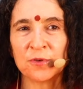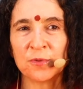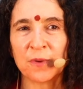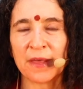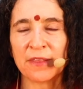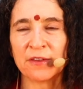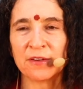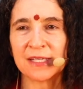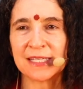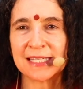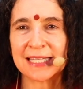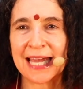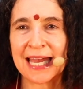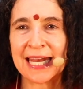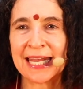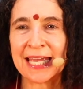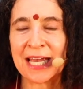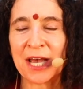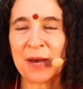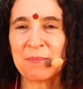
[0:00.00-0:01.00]
whether it's
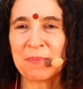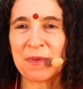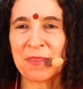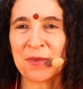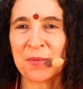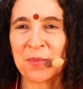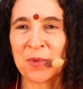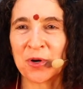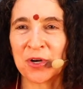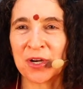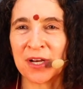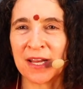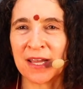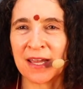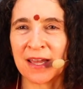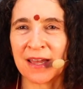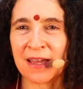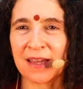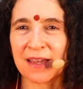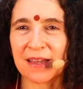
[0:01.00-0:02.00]
getting up in the
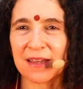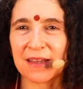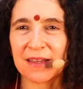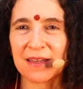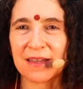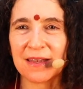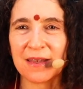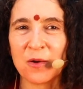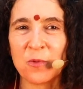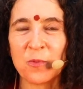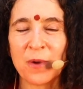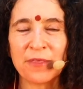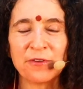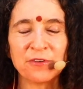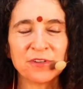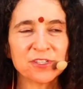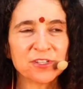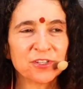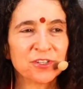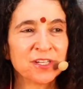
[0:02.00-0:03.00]
morning, whether
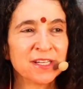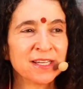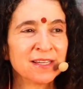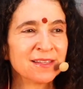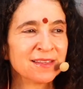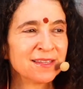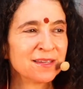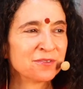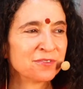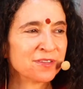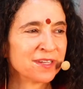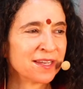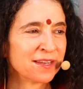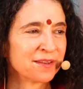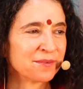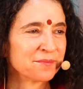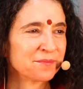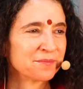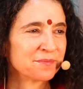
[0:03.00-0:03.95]
it's earning a living,